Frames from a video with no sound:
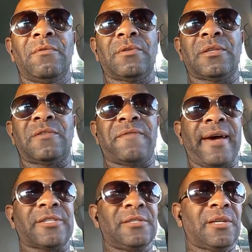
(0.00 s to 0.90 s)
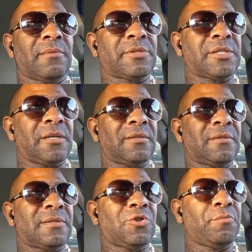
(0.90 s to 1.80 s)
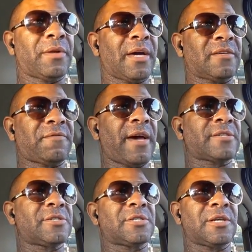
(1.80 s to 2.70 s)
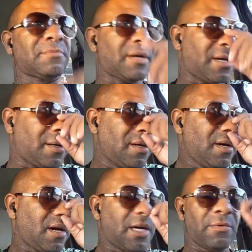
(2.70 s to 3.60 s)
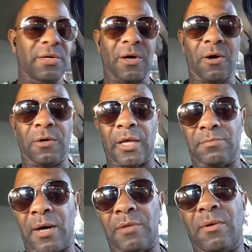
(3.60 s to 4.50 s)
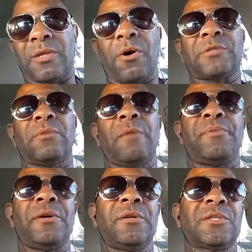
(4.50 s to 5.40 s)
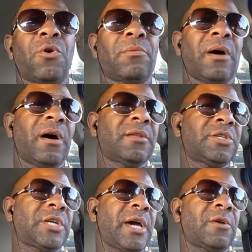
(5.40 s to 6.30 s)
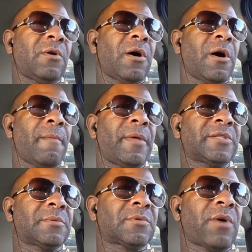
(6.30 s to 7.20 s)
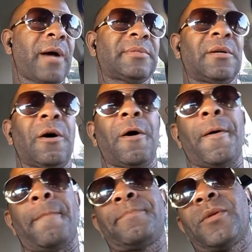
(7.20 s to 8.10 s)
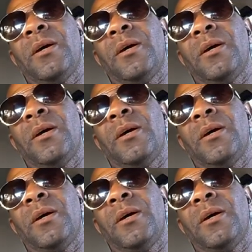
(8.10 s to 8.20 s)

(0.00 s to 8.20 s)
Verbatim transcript: with this fashion dumb shit, this stupid ass fashion shit, man. Anyway, y'all, that's my my thoughts and my opinions. Go to my other channel um and subscribe to um